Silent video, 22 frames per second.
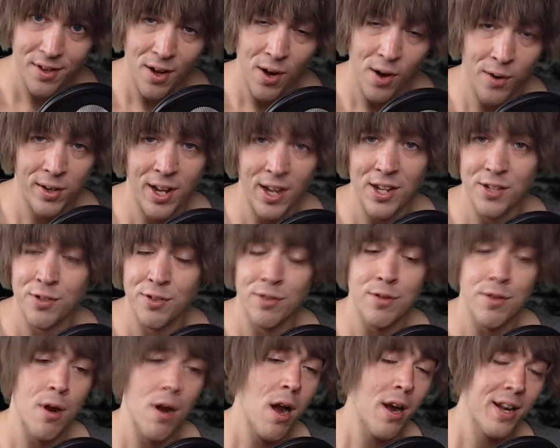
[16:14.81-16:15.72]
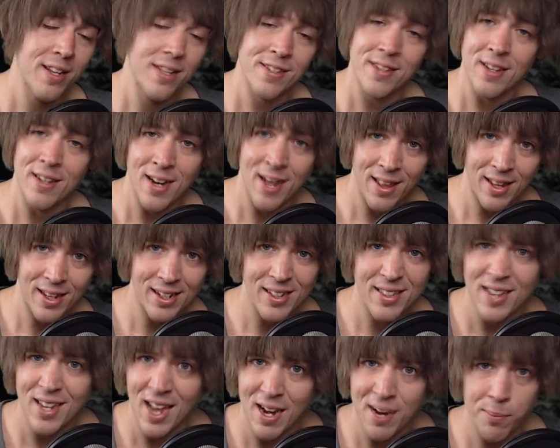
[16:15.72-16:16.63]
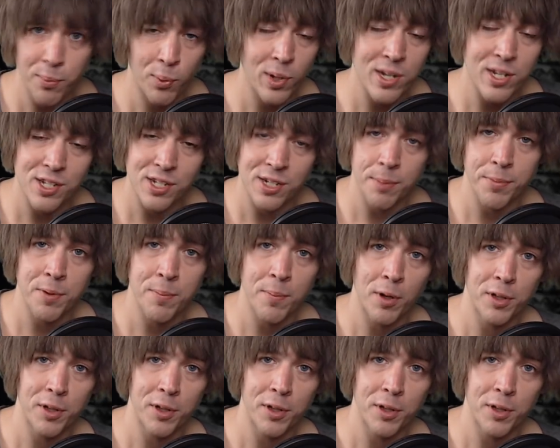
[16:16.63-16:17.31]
Okay, so they're already sitting at like a 10 point something